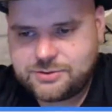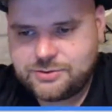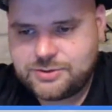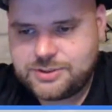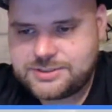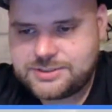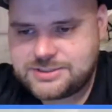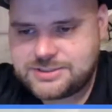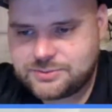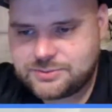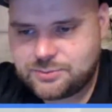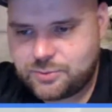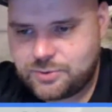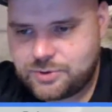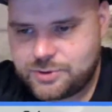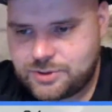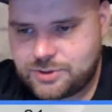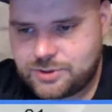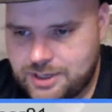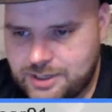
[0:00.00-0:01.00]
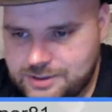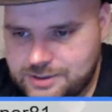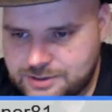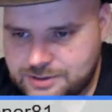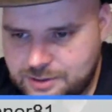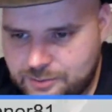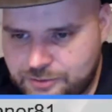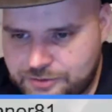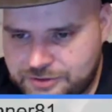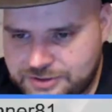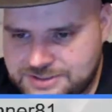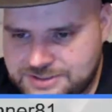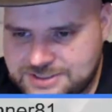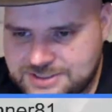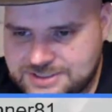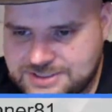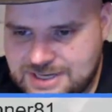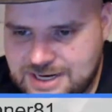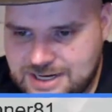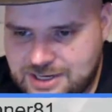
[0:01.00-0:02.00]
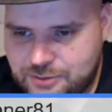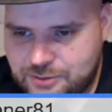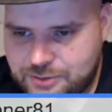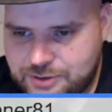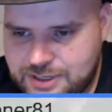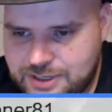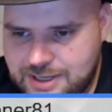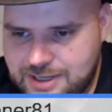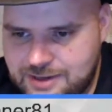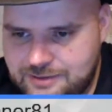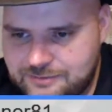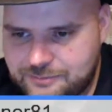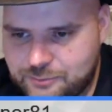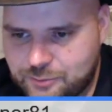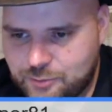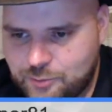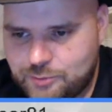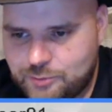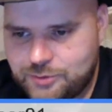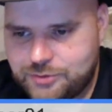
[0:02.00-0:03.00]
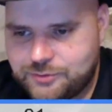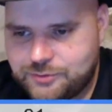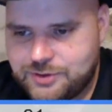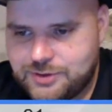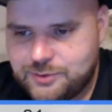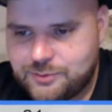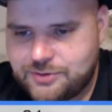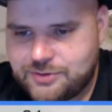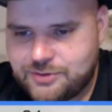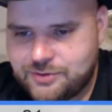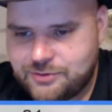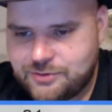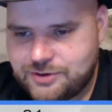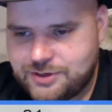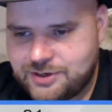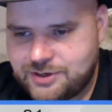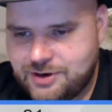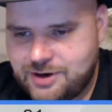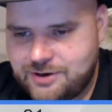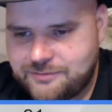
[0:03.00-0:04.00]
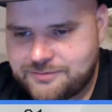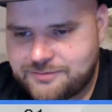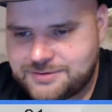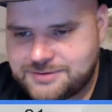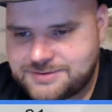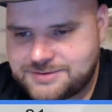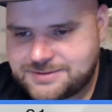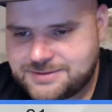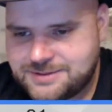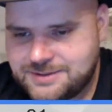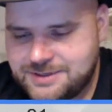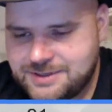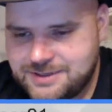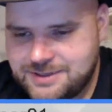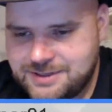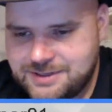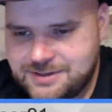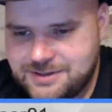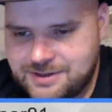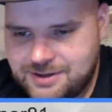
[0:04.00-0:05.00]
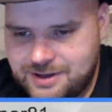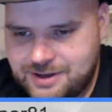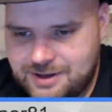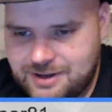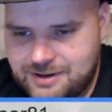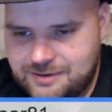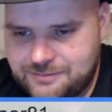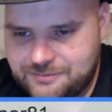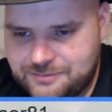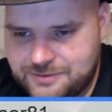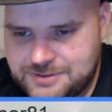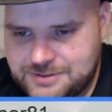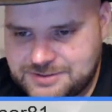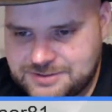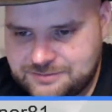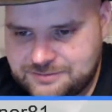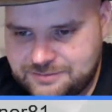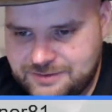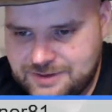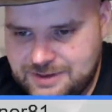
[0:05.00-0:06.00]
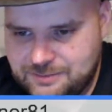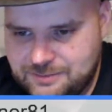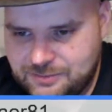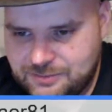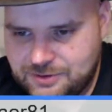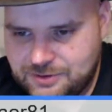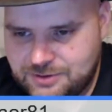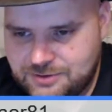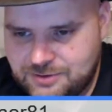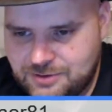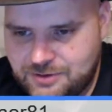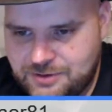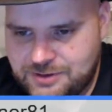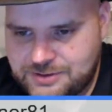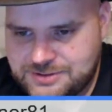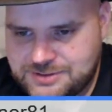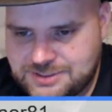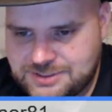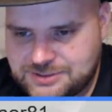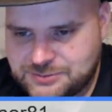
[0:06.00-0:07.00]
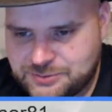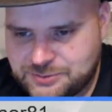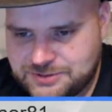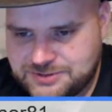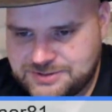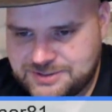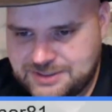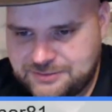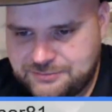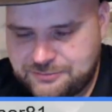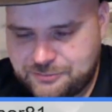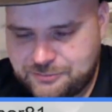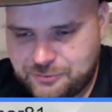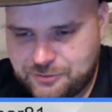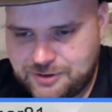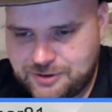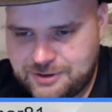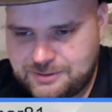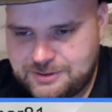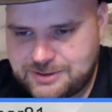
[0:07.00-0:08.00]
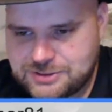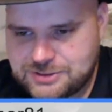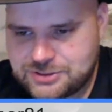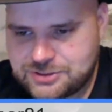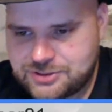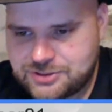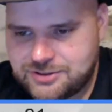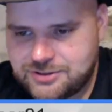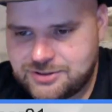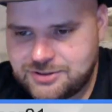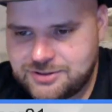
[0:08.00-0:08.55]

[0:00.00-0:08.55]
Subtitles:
this is a couple of things. He says not going to have World War III with Hillary in office. Friends and family. Oh, that's I guess what he's thankful for. I'm not sure.